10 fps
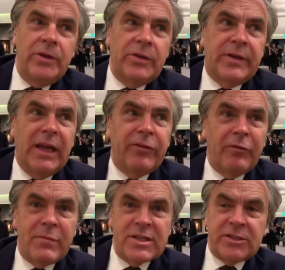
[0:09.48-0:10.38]
TEFAF
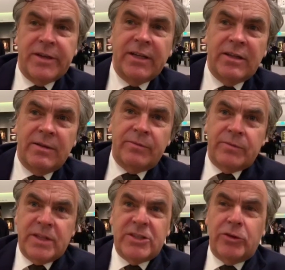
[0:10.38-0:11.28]
Maastricht
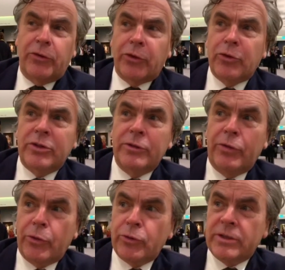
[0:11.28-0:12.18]
is the
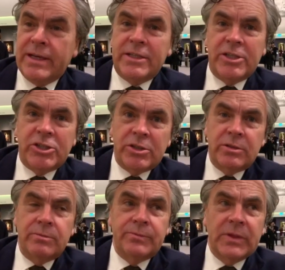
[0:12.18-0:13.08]
33rd
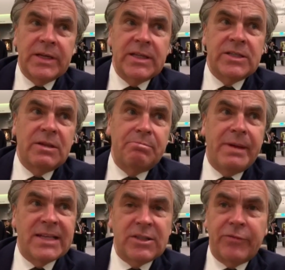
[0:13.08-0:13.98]
edition. It's the
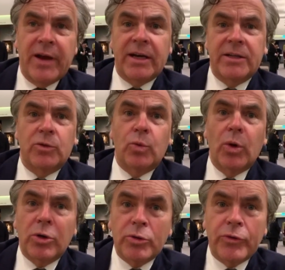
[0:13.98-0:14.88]
best fair in the
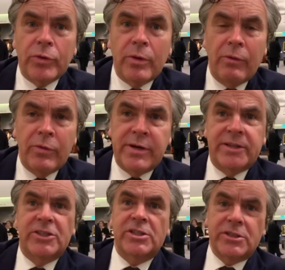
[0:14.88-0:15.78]
world. We are
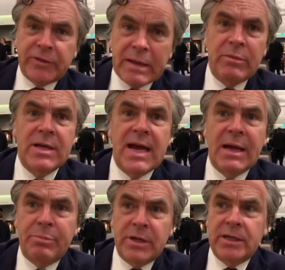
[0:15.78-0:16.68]
extremely
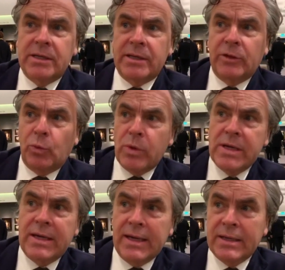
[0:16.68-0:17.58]
happy that we
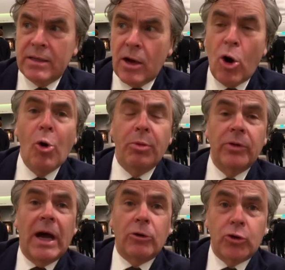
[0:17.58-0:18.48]
can
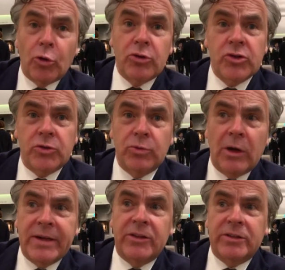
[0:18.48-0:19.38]
open our doors to
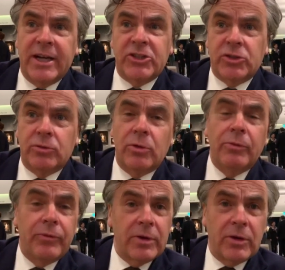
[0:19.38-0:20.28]
our international
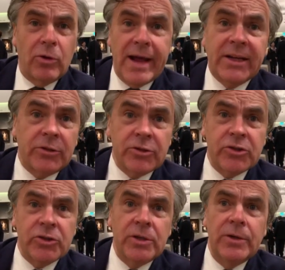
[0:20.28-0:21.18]
collectors.